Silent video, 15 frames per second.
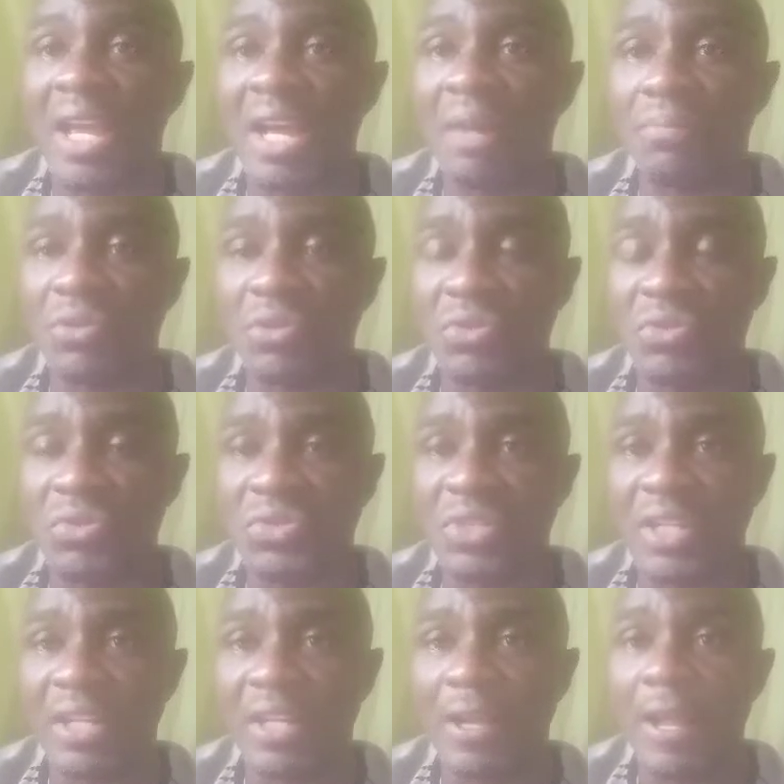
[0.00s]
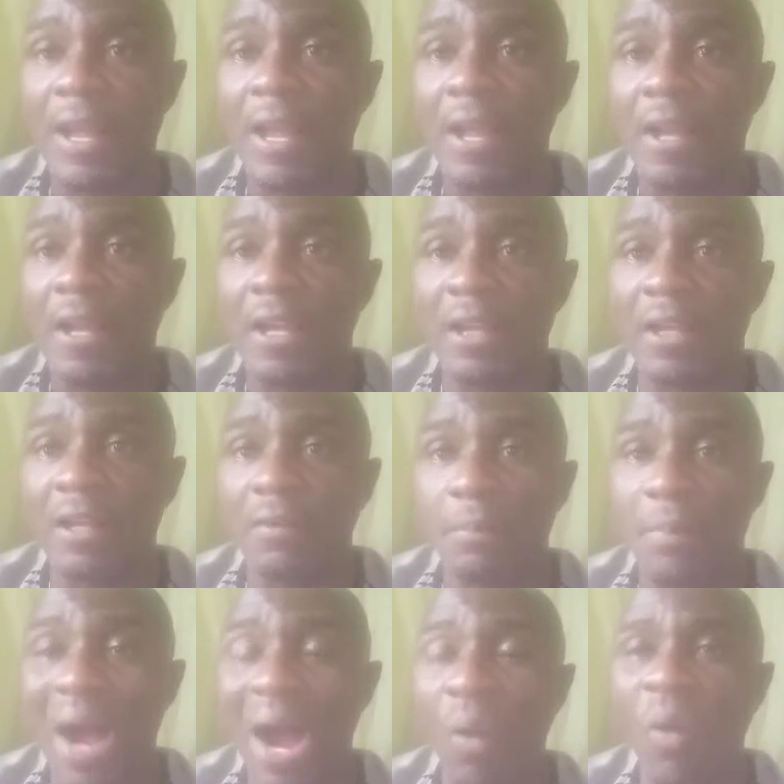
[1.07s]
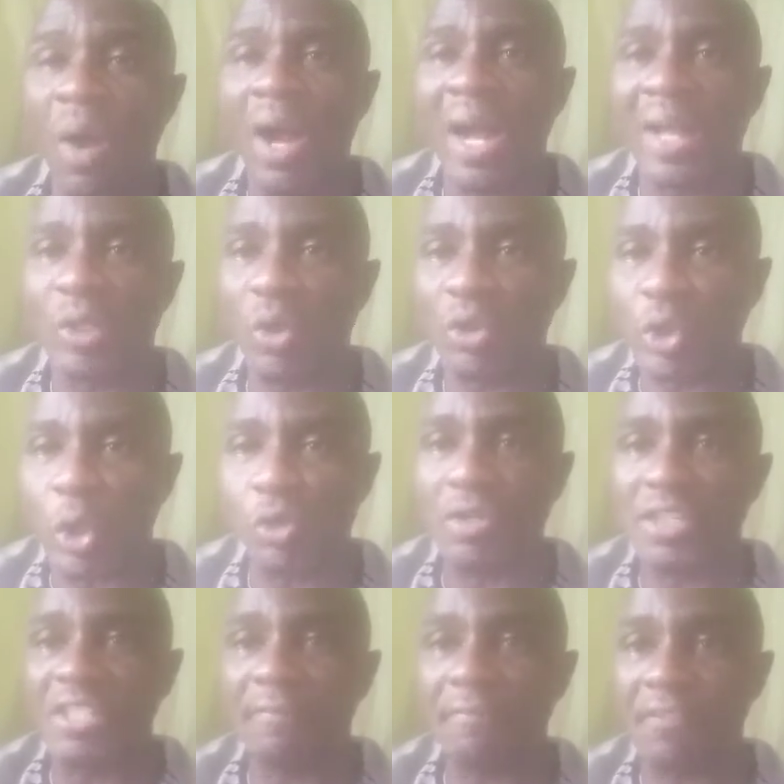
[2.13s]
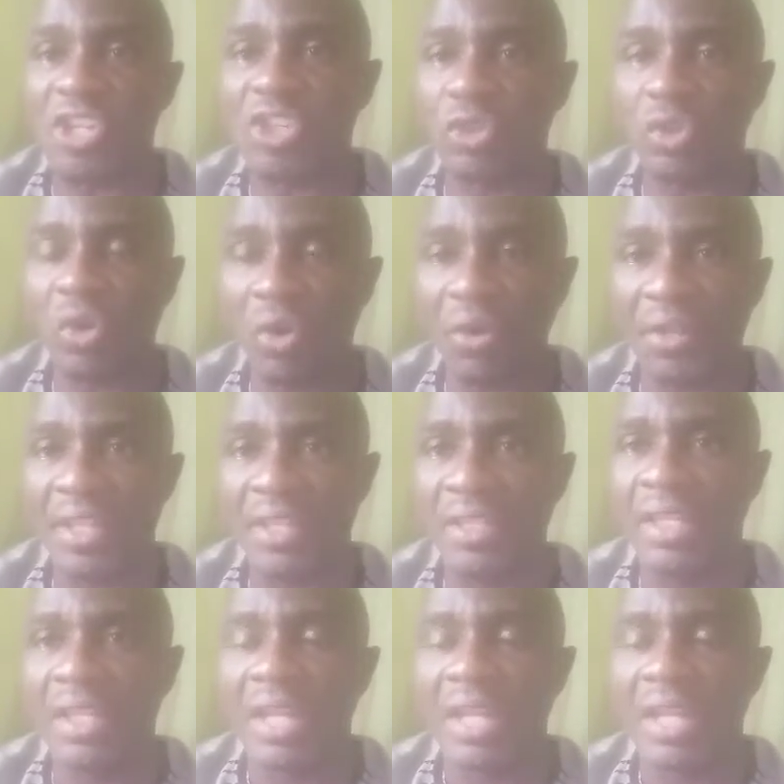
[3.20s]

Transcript: I produce power and authority vision oil.